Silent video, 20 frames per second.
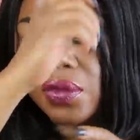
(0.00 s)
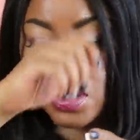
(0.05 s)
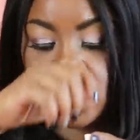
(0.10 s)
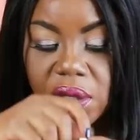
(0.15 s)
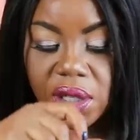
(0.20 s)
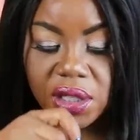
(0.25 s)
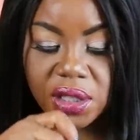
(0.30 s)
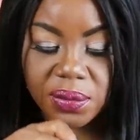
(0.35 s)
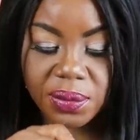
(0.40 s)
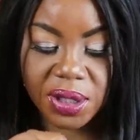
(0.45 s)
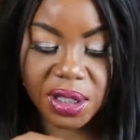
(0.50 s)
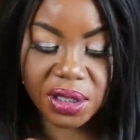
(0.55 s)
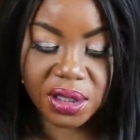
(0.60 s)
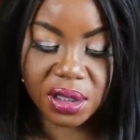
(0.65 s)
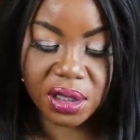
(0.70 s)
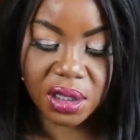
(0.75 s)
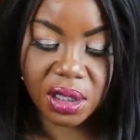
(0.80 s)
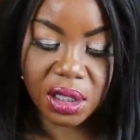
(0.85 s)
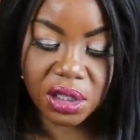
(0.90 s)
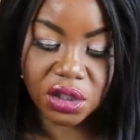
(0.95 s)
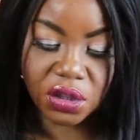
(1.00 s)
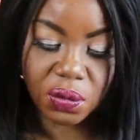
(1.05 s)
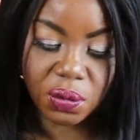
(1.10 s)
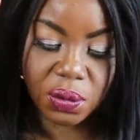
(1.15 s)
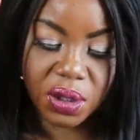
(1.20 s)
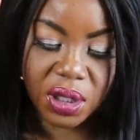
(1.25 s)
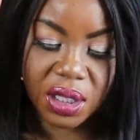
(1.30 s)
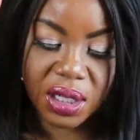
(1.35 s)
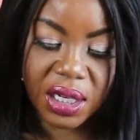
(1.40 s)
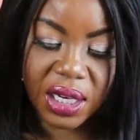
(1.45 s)
Oh, this smells good. It's a
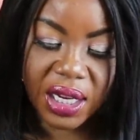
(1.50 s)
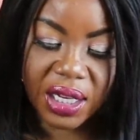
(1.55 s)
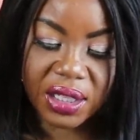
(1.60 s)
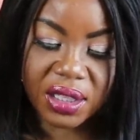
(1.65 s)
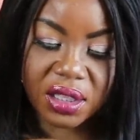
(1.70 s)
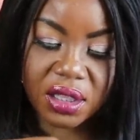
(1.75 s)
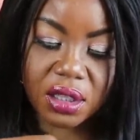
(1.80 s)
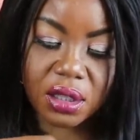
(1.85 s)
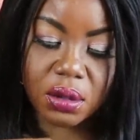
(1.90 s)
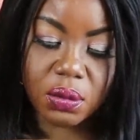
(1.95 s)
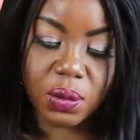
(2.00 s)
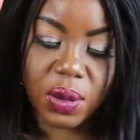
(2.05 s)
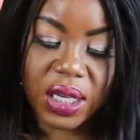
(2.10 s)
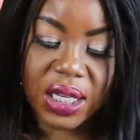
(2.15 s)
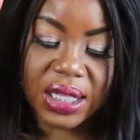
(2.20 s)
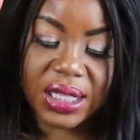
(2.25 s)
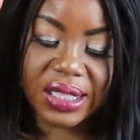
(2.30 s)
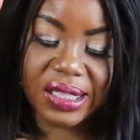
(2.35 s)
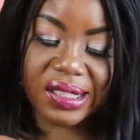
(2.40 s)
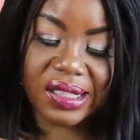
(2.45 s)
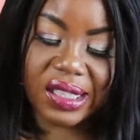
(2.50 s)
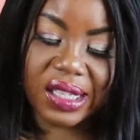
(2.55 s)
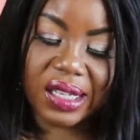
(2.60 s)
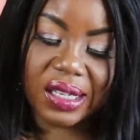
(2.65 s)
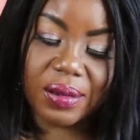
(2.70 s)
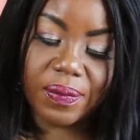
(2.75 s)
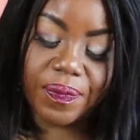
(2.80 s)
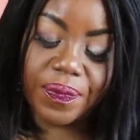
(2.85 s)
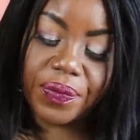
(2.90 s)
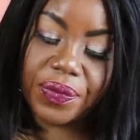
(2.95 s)
real nice sweet
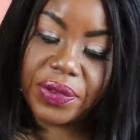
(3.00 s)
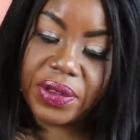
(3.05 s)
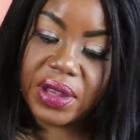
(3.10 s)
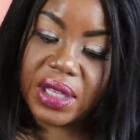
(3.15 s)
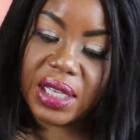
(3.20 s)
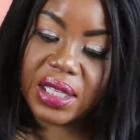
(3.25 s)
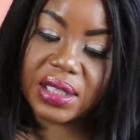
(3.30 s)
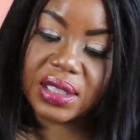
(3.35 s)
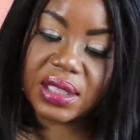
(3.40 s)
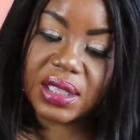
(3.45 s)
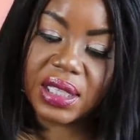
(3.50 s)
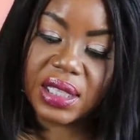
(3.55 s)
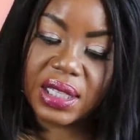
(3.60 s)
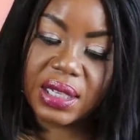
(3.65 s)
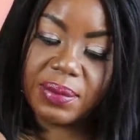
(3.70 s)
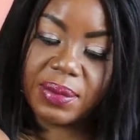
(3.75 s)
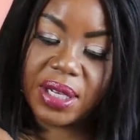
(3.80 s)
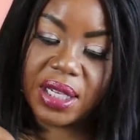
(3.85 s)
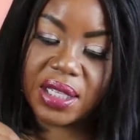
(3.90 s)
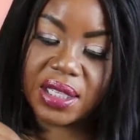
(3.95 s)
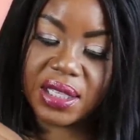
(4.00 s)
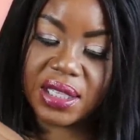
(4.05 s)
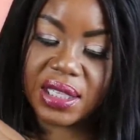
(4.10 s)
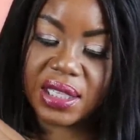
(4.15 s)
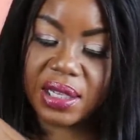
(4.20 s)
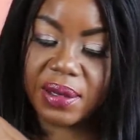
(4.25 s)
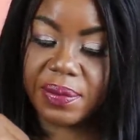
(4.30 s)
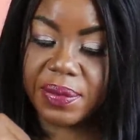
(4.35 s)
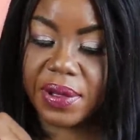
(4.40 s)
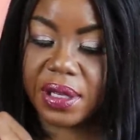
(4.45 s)
scent. That's lemon
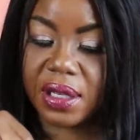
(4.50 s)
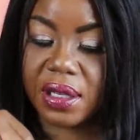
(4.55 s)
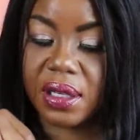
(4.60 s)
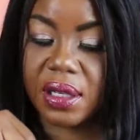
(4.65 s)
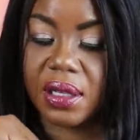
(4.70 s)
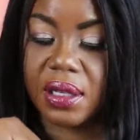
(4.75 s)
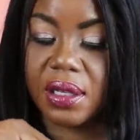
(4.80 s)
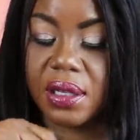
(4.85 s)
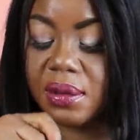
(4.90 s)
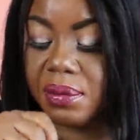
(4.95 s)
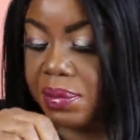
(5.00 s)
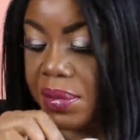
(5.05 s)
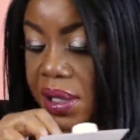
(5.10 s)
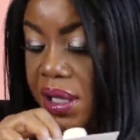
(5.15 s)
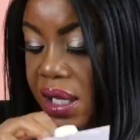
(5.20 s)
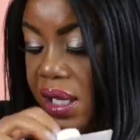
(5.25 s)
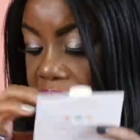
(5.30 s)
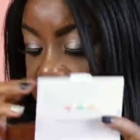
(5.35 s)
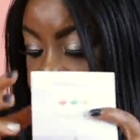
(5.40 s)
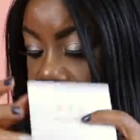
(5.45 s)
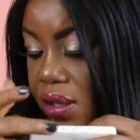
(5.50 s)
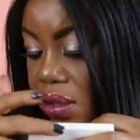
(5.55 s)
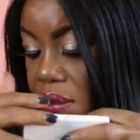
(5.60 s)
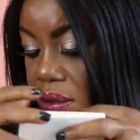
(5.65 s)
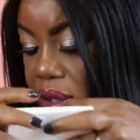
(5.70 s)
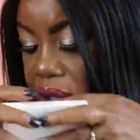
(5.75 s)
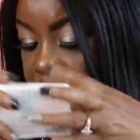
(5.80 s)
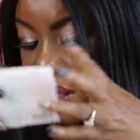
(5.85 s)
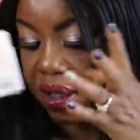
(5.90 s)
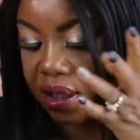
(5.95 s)
something. But yeah, it's
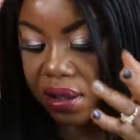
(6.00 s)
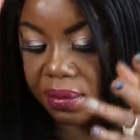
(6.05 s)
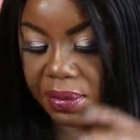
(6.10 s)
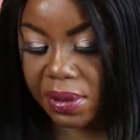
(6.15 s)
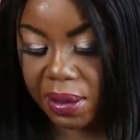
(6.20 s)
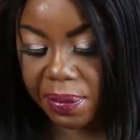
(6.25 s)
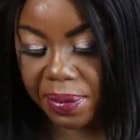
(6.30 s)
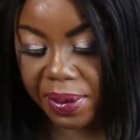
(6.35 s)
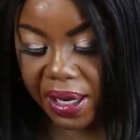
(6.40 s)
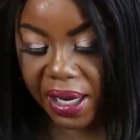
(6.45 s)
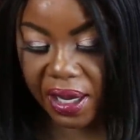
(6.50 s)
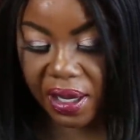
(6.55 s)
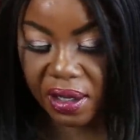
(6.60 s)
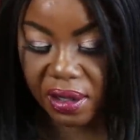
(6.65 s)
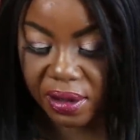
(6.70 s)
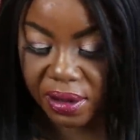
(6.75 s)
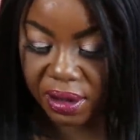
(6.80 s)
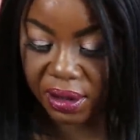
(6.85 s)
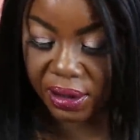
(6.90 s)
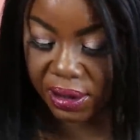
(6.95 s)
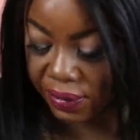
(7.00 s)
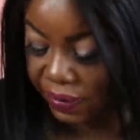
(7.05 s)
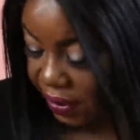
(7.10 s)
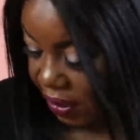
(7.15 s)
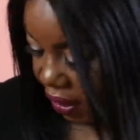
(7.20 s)
going into my pile of, of